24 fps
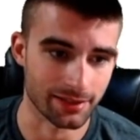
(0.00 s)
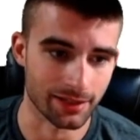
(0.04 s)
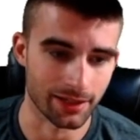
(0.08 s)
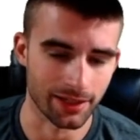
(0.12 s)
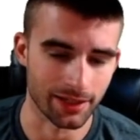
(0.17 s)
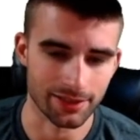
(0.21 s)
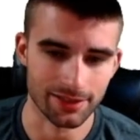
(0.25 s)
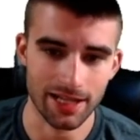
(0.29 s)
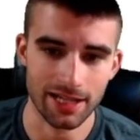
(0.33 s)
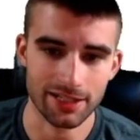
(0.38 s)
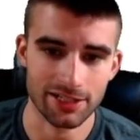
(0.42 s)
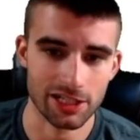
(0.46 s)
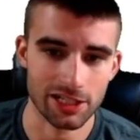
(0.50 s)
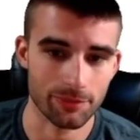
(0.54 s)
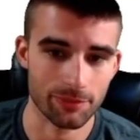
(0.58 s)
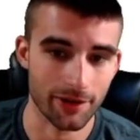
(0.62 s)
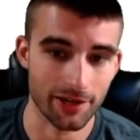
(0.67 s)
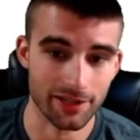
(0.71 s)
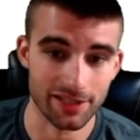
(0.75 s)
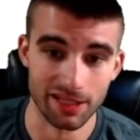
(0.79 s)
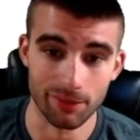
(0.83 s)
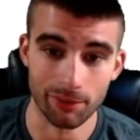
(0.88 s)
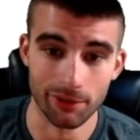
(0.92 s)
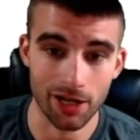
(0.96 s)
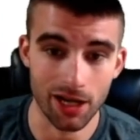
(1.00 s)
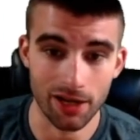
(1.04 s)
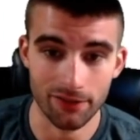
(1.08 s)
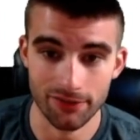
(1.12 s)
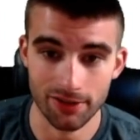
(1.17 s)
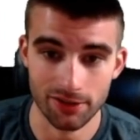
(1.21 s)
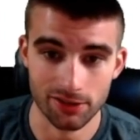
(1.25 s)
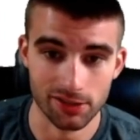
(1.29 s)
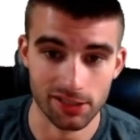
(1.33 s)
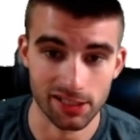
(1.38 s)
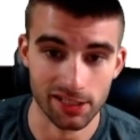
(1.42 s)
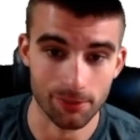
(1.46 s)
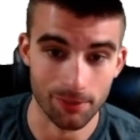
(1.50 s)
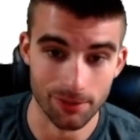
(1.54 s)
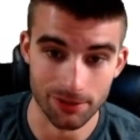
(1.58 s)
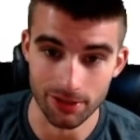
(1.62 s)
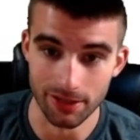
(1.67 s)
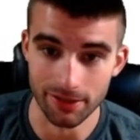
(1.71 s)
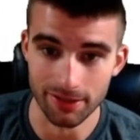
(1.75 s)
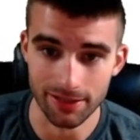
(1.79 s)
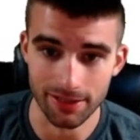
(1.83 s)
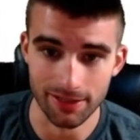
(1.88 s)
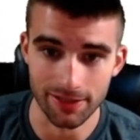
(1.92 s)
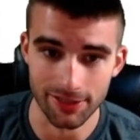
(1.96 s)
And it's not just because they went off yesterday, which they
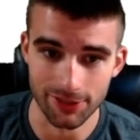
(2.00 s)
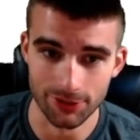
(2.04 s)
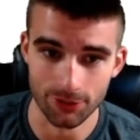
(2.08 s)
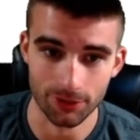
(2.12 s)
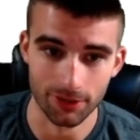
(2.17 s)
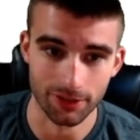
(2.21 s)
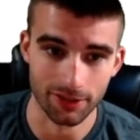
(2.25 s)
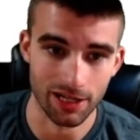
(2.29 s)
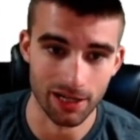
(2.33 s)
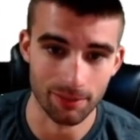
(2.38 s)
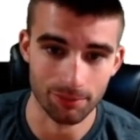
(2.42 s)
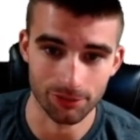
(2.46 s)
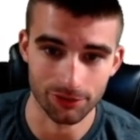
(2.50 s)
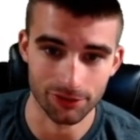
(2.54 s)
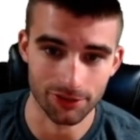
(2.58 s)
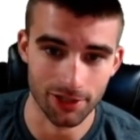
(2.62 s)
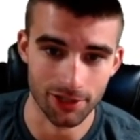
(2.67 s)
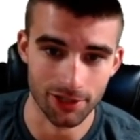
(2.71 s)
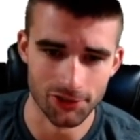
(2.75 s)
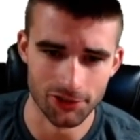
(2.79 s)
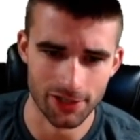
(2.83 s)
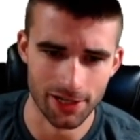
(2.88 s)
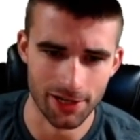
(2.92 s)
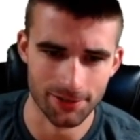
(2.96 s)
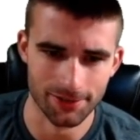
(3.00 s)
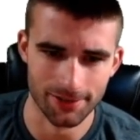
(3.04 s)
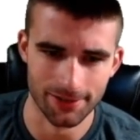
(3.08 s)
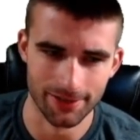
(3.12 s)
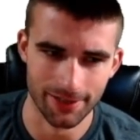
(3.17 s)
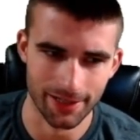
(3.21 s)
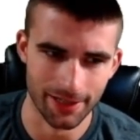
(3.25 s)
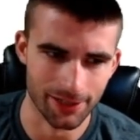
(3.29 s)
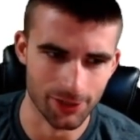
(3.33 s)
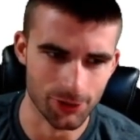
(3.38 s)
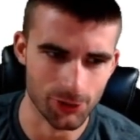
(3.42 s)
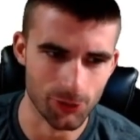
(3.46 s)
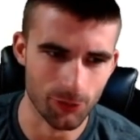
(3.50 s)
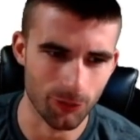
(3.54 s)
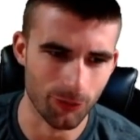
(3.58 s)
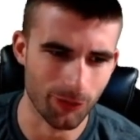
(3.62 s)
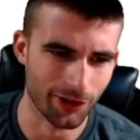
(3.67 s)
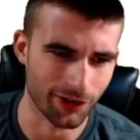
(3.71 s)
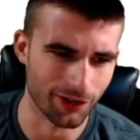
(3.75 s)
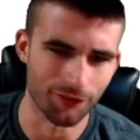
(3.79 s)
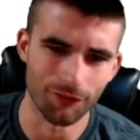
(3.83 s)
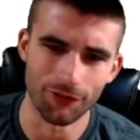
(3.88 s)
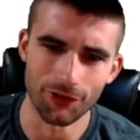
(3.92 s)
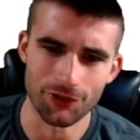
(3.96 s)
did. They scored a couple of touchdowns, and they had a two-point
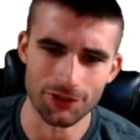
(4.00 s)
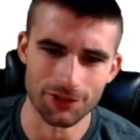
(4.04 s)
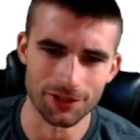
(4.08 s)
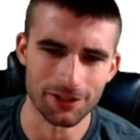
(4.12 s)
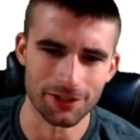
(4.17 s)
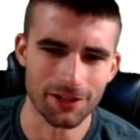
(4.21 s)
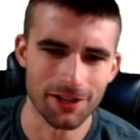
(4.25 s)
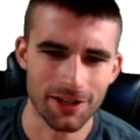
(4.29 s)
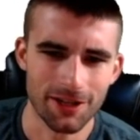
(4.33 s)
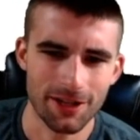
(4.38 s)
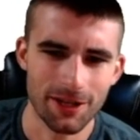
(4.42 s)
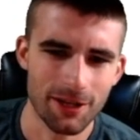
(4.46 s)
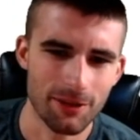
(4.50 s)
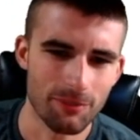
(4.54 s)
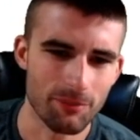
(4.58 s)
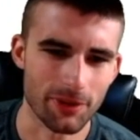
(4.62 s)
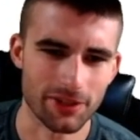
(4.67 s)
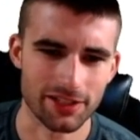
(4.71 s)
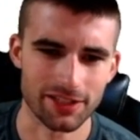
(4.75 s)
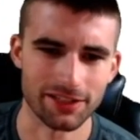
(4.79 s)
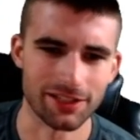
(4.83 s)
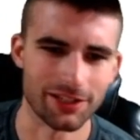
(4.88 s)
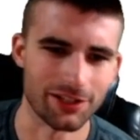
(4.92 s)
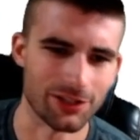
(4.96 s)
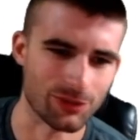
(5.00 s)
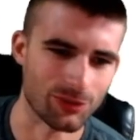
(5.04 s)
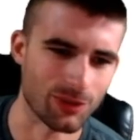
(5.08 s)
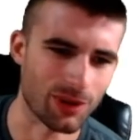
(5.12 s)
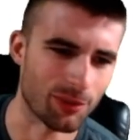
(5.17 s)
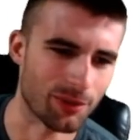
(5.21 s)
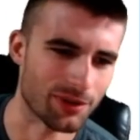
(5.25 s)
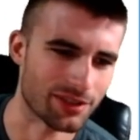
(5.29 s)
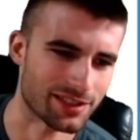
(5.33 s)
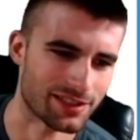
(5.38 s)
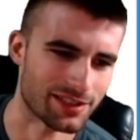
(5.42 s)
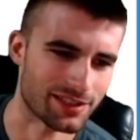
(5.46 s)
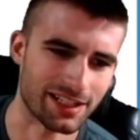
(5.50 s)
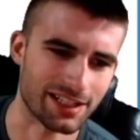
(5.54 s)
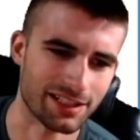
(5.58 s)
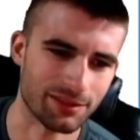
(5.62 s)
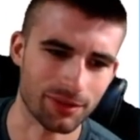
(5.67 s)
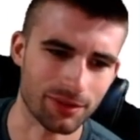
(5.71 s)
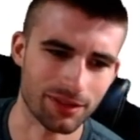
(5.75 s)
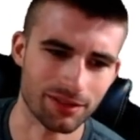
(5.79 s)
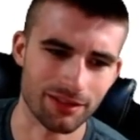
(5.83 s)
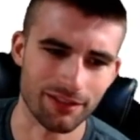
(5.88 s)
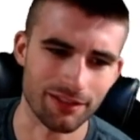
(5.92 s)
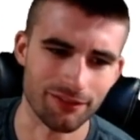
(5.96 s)
conversion mixed in there as well. I want to say they ended
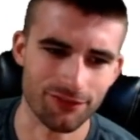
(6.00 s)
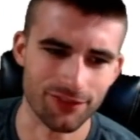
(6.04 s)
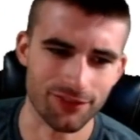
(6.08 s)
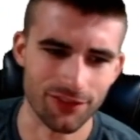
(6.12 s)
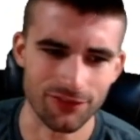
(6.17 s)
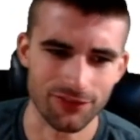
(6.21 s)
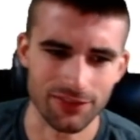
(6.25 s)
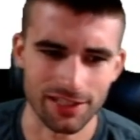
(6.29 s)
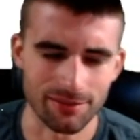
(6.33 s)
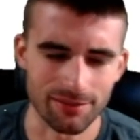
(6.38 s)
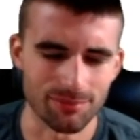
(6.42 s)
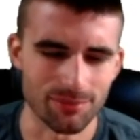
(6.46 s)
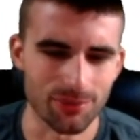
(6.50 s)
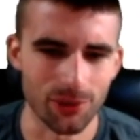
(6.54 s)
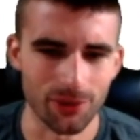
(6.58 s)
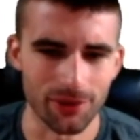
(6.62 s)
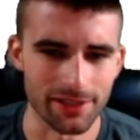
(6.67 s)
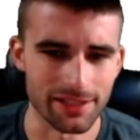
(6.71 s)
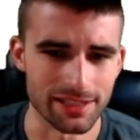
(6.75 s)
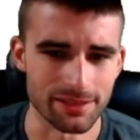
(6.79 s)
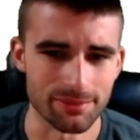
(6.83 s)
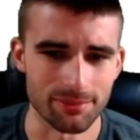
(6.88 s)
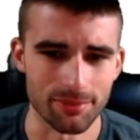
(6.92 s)
with around 15 points.